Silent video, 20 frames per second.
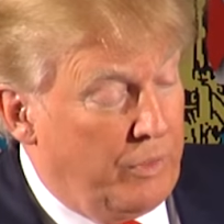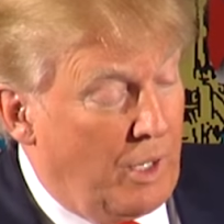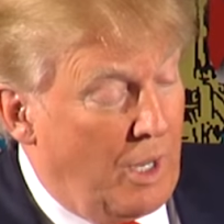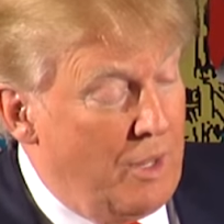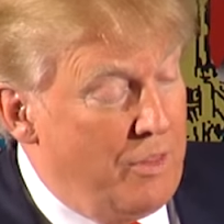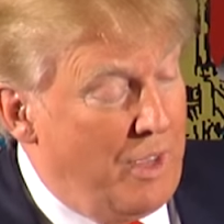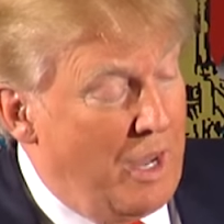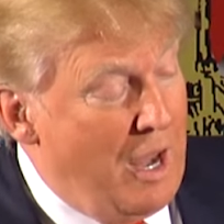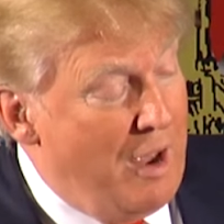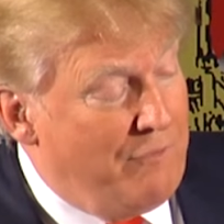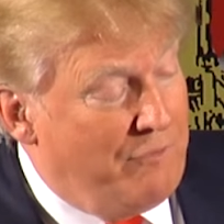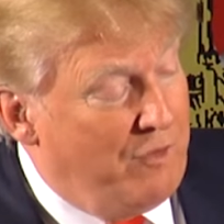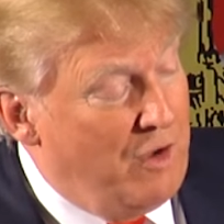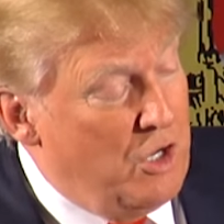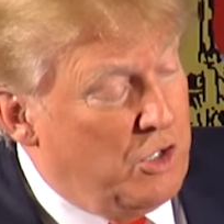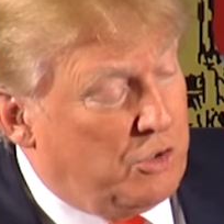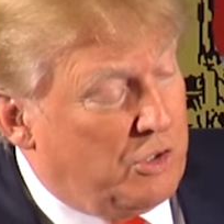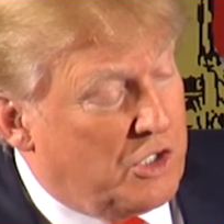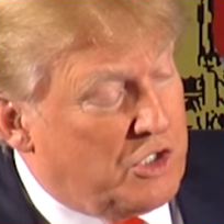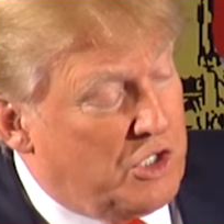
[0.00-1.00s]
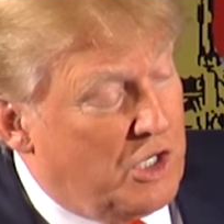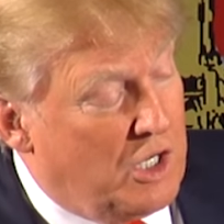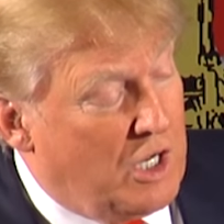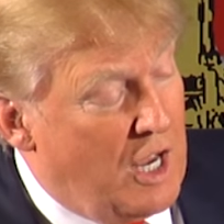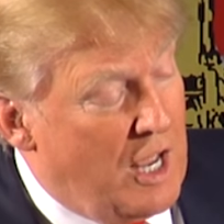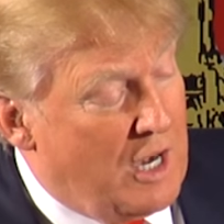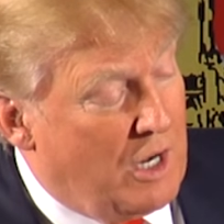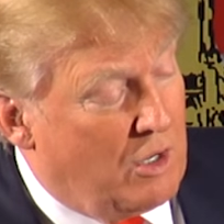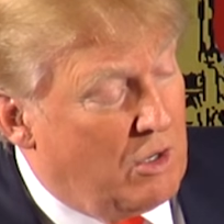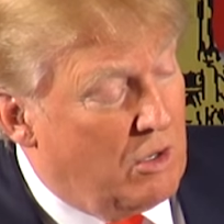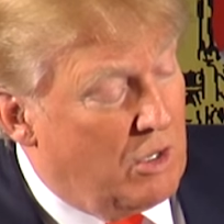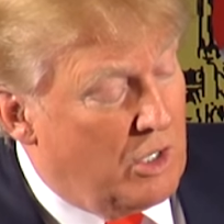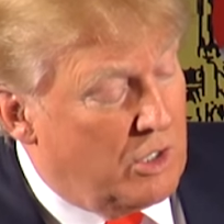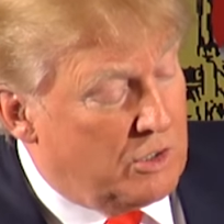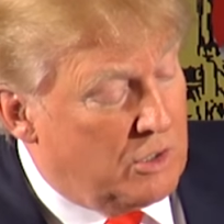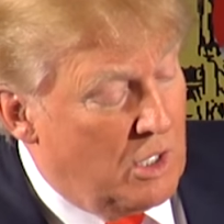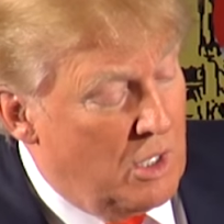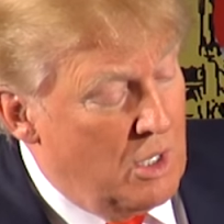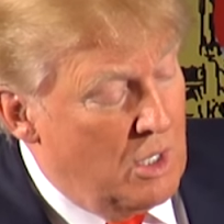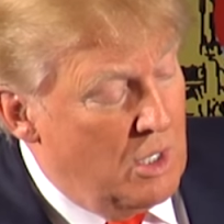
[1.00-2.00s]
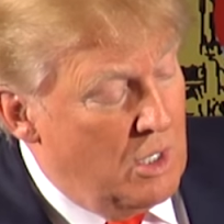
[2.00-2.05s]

And they have interesting categories.